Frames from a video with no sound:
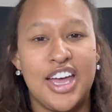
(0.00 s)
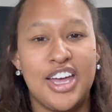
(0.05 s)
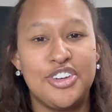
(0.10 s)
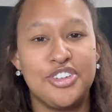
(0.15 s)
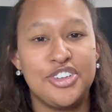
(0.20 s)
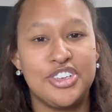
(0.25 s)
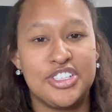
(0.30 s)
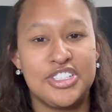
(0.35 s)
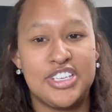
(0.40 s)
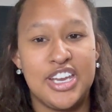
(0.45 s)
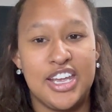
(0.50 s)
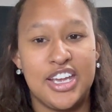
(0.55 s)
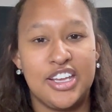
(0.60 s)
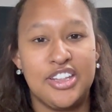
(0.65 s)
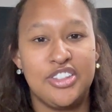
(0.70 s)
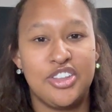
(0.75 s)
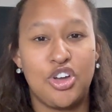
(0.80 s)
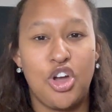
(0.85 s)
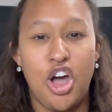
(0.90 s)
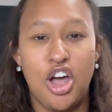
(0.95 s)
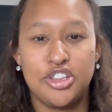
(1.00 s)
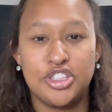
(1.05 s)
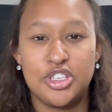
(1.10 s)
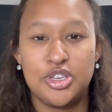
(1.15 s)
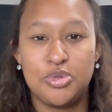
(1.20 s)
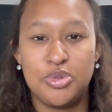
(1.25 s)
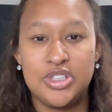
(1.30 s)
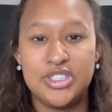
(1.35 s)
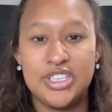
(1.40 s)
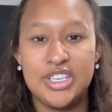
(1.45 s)
understand the
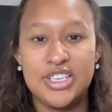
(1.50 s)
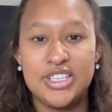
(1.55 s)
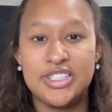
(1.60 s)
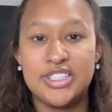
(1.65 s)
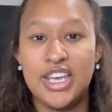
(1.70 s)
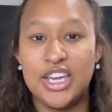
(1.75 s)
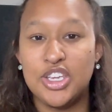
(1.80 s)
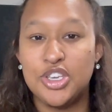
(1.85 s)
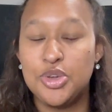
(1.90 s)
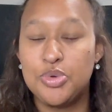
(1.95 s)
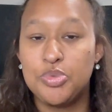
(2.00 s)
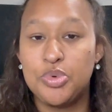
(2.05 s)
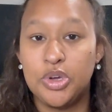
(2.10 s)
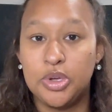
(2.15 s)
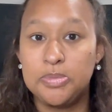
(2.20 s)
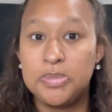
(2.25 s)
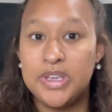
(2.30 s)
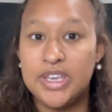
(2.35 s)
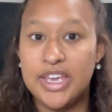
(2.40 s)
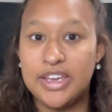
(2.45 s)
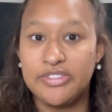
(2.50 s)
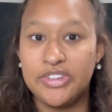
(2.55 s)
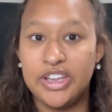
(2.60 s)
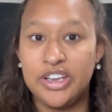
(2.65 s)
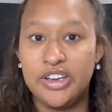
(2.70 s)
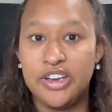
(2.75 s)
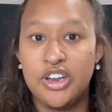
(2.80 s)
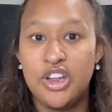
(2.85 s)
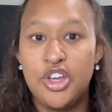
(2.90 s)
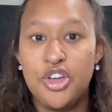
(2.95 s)
consequences that you will be
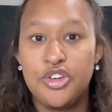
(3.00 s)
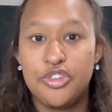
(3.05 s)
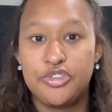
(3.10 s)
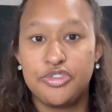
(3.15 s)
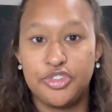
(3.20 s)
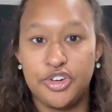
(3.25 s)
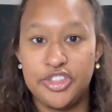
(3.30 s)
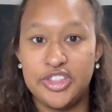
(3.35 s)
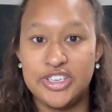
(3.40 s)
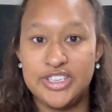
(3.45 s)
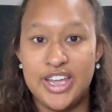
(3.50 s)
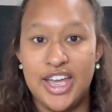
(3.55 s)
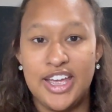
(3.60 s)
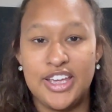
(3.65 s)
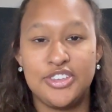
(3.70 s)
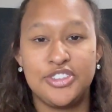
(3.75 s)
given for the day.